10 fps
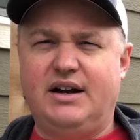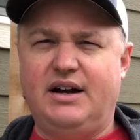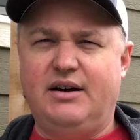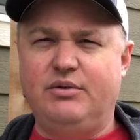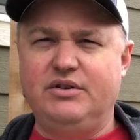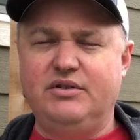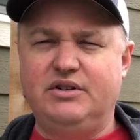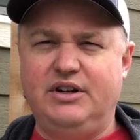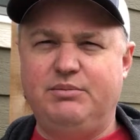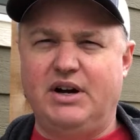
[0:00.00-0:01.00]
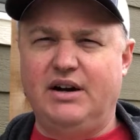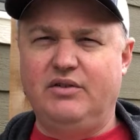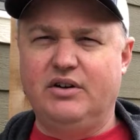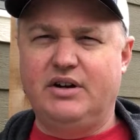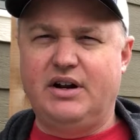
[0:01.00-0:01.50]
We'll do a deep
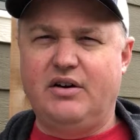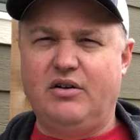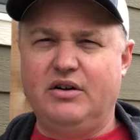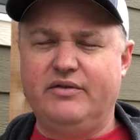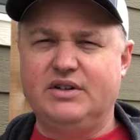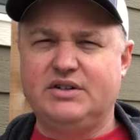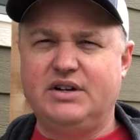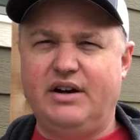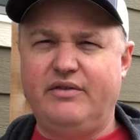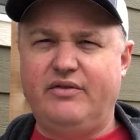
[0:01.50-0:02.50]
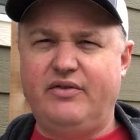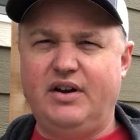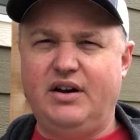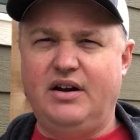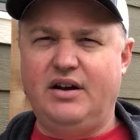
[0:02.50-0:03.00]
dive looking at all of this stuff,
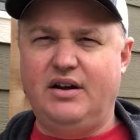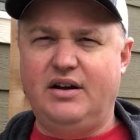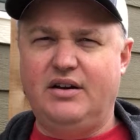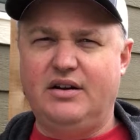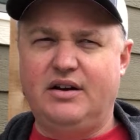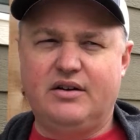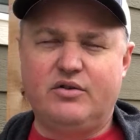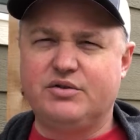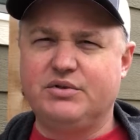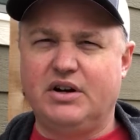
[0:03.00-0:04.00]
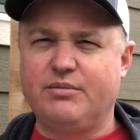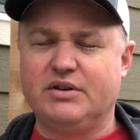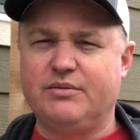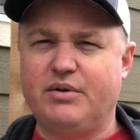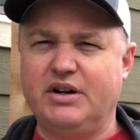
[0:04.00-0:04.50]
and of course we'll talk
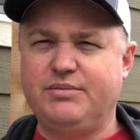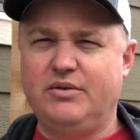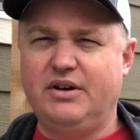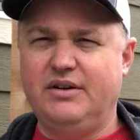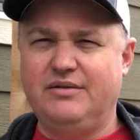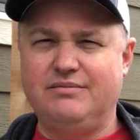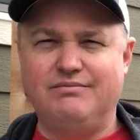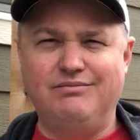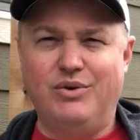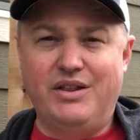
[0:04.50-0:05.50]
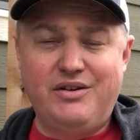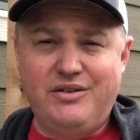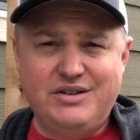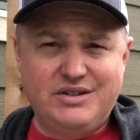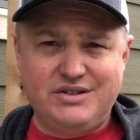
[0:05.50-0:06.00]
about the price point and whether
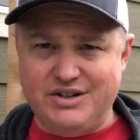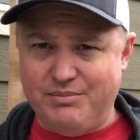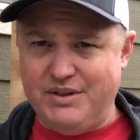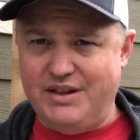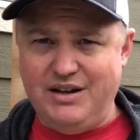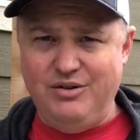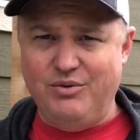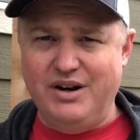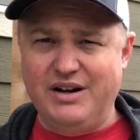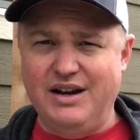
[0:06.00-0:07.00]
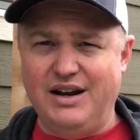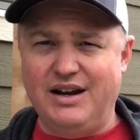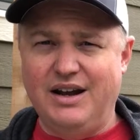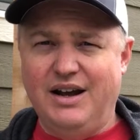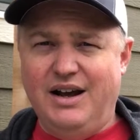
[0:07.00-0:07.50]
this is something that you want to get.
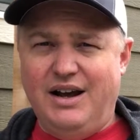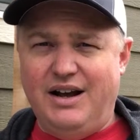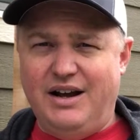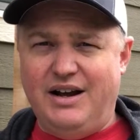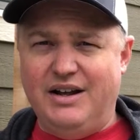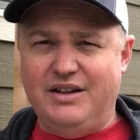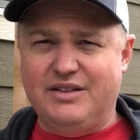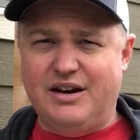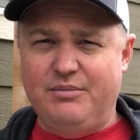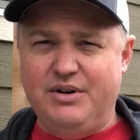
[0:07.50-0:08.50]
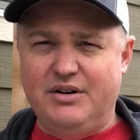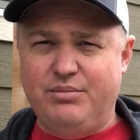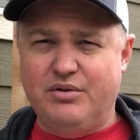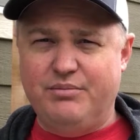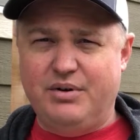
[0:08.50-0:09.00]
I think that'll be an
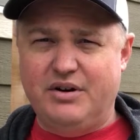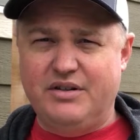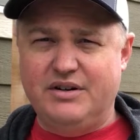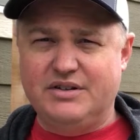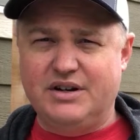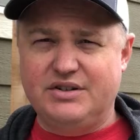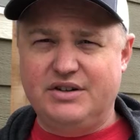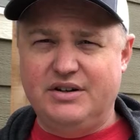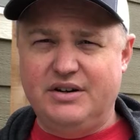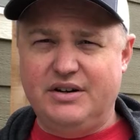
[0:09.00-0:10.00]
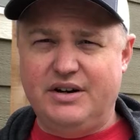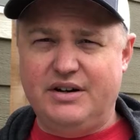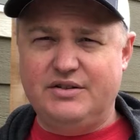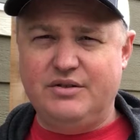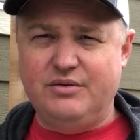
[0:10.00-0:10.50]
important part of the discussion,
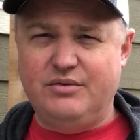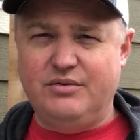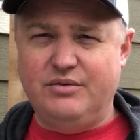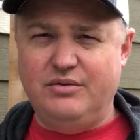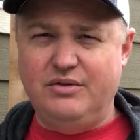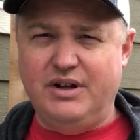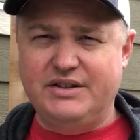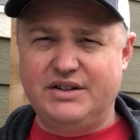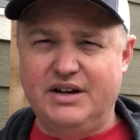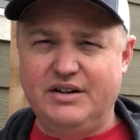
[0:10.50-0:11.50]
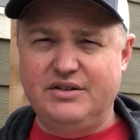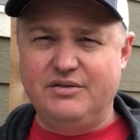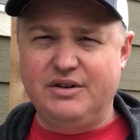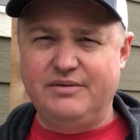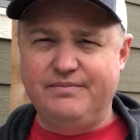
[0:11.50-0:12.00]
so let's get
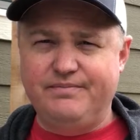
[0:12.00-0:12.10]
into it.